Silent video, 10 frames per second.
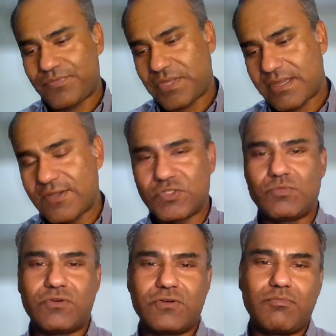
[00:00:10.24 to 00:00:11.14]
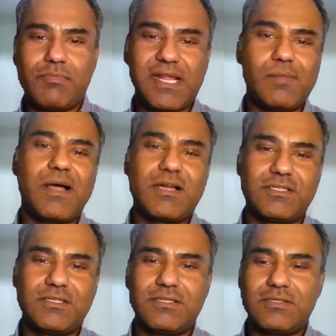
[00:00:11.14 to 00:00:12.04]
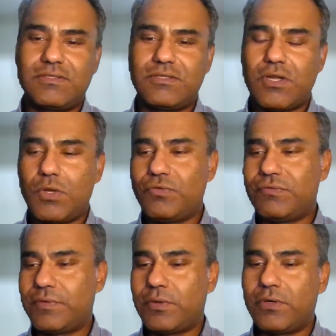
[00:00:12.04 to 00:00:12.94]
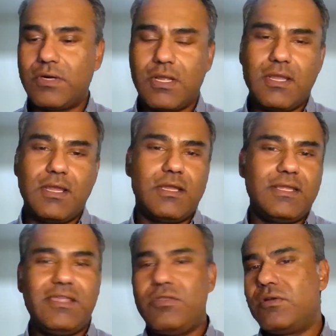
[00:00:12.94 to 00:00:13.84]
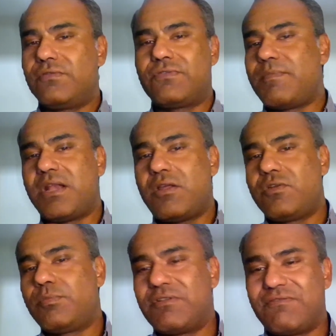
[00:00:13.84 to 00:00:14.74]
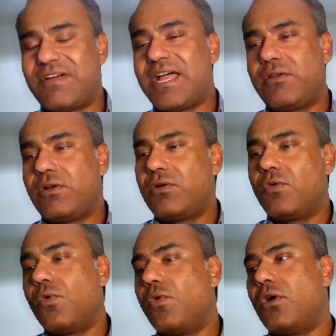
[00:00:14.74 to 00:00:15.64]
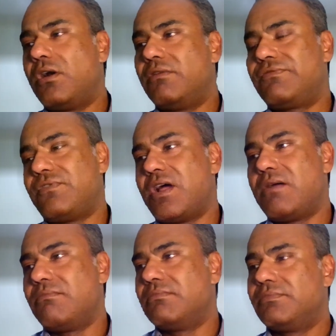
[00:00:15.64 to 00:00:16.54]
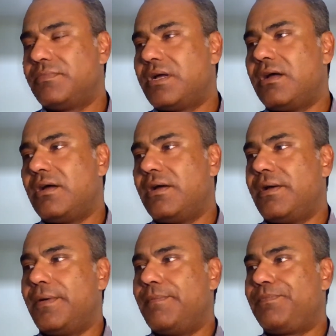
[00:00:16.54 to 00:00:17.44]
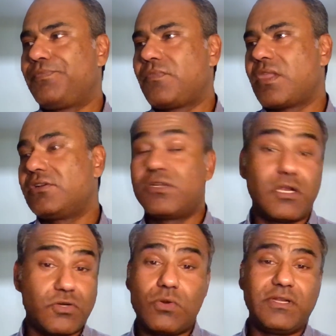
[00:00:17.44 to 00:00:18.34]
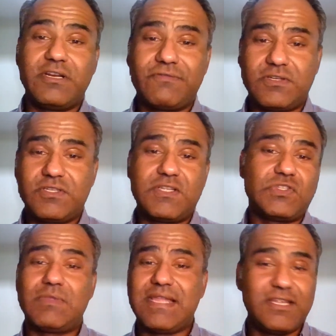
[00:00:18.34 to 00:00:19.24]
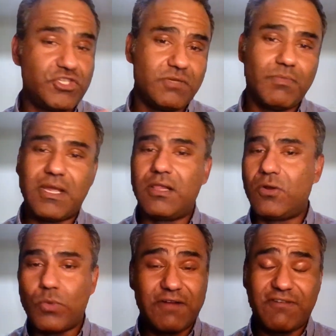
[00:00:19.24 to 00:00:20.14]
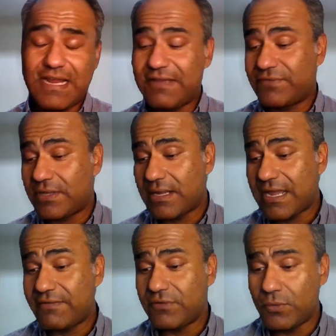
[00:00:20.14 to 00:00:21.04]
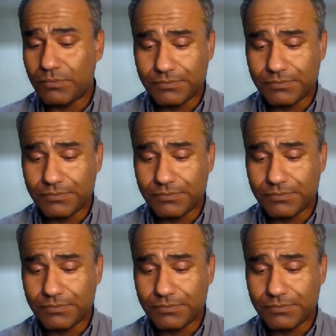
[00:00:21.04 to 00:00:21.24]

customer mailboxes over either from another provider or from um, a totally different system like Gmail or whatever ha have you.